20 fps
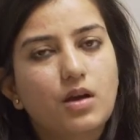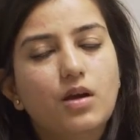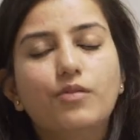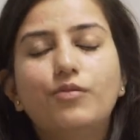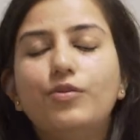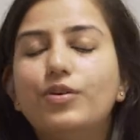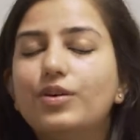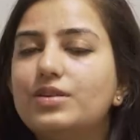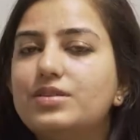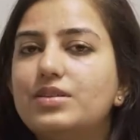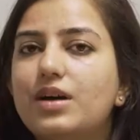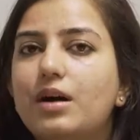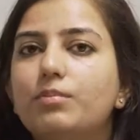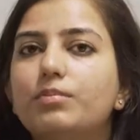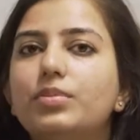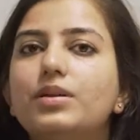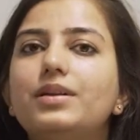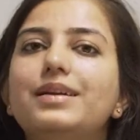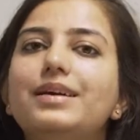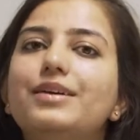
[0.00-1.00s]
For
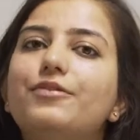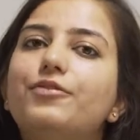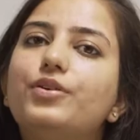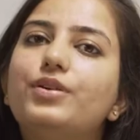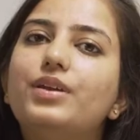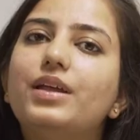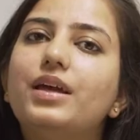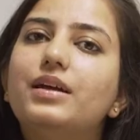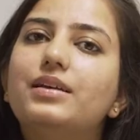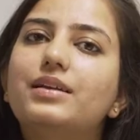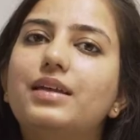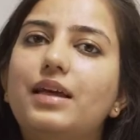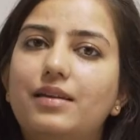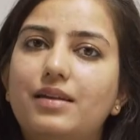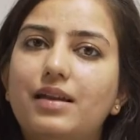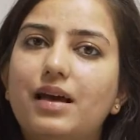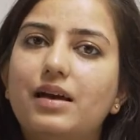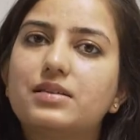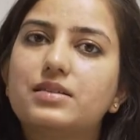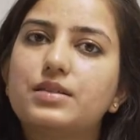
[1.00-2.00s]
example, if you take
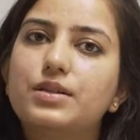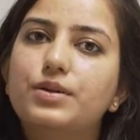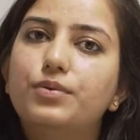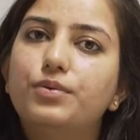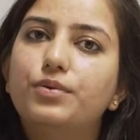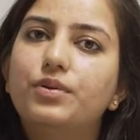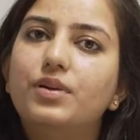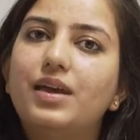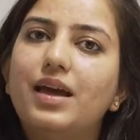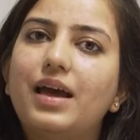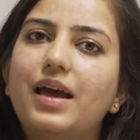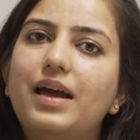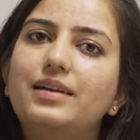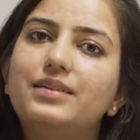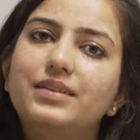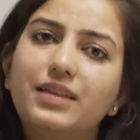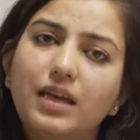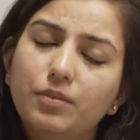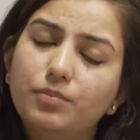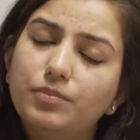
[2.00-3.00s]
10 lakhs loan
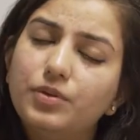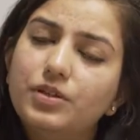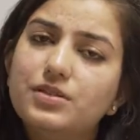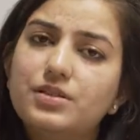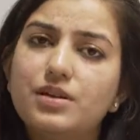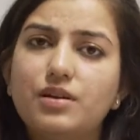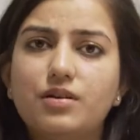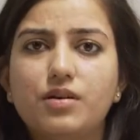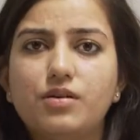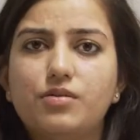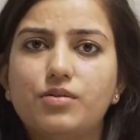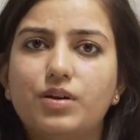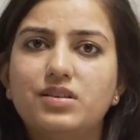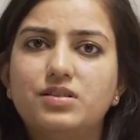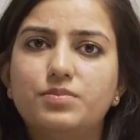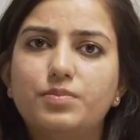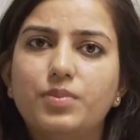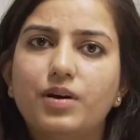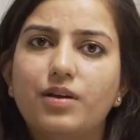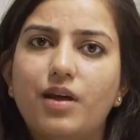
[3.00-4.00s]
at 10%
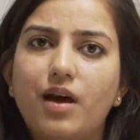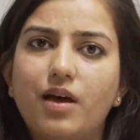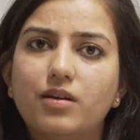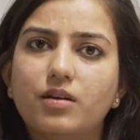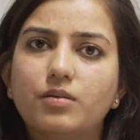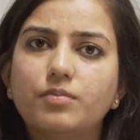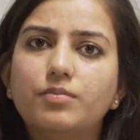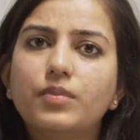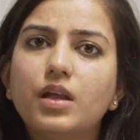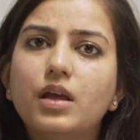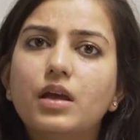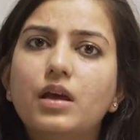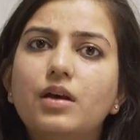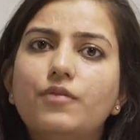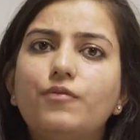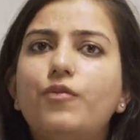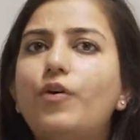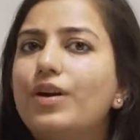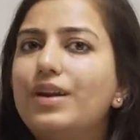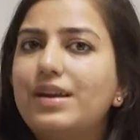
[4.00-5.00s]
interest per annum
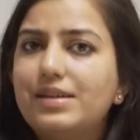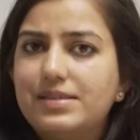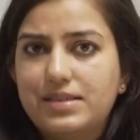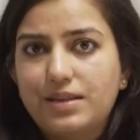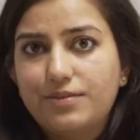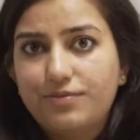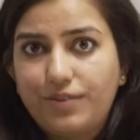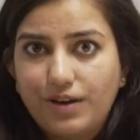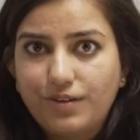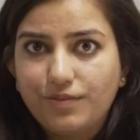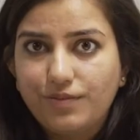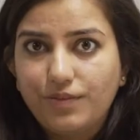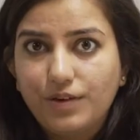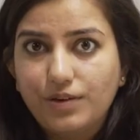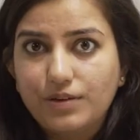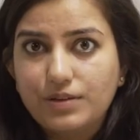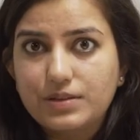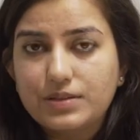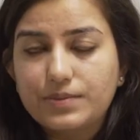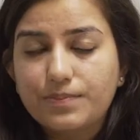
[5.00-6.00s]
for let's say 5
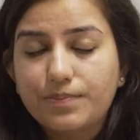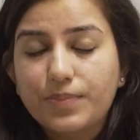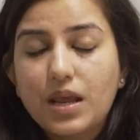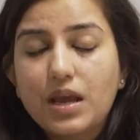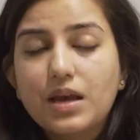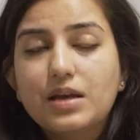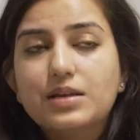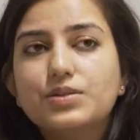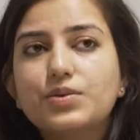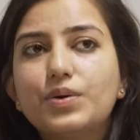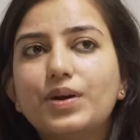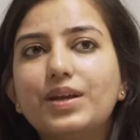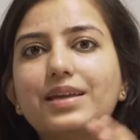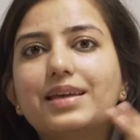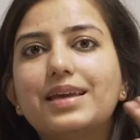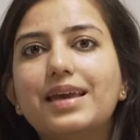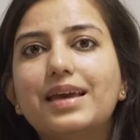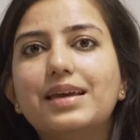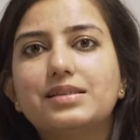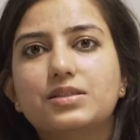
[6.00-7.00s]
years. So
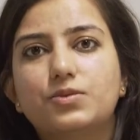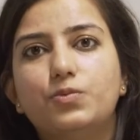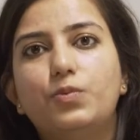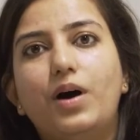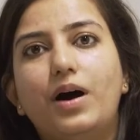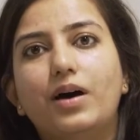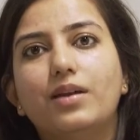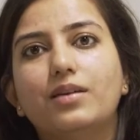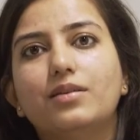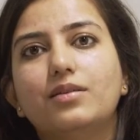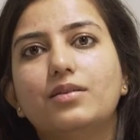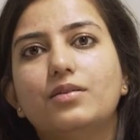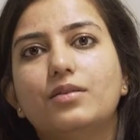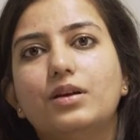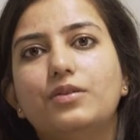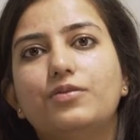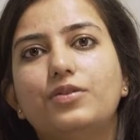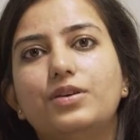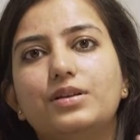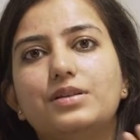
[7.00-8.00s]
in case 1,
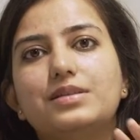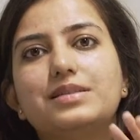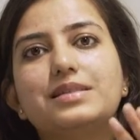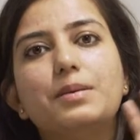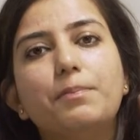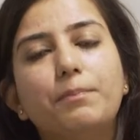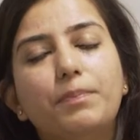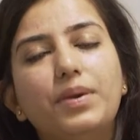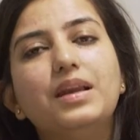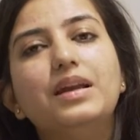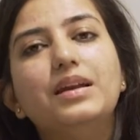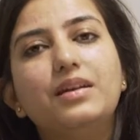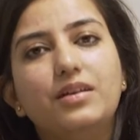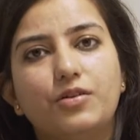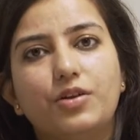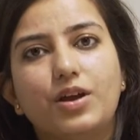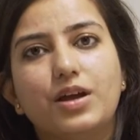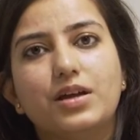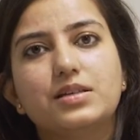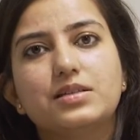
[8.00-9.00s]
if it is simple
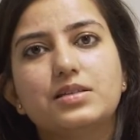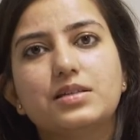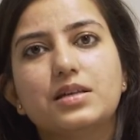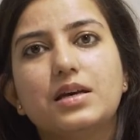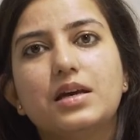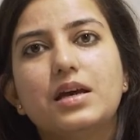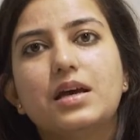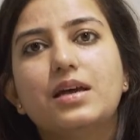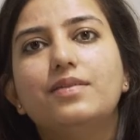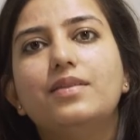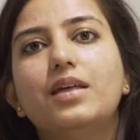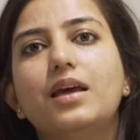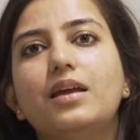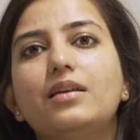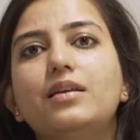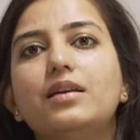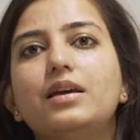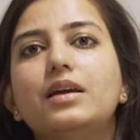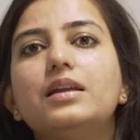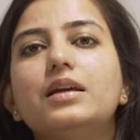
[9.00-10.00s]
interest,
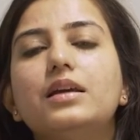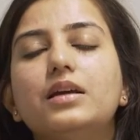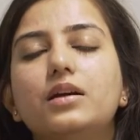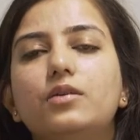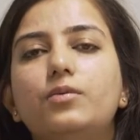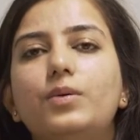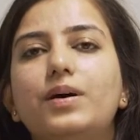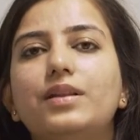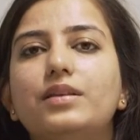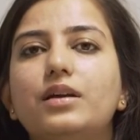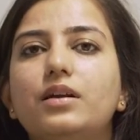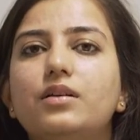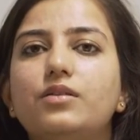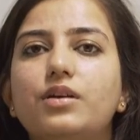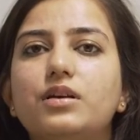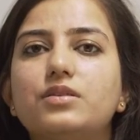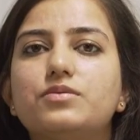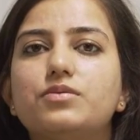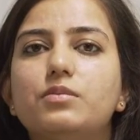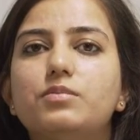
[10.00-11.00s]
then in year 1 the
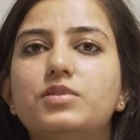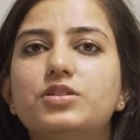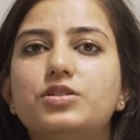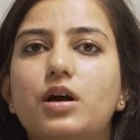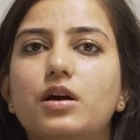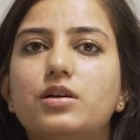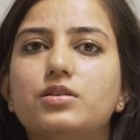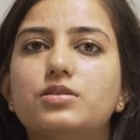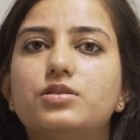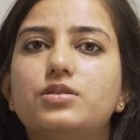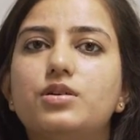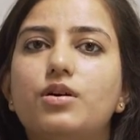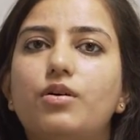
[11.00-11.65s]
interest will be charged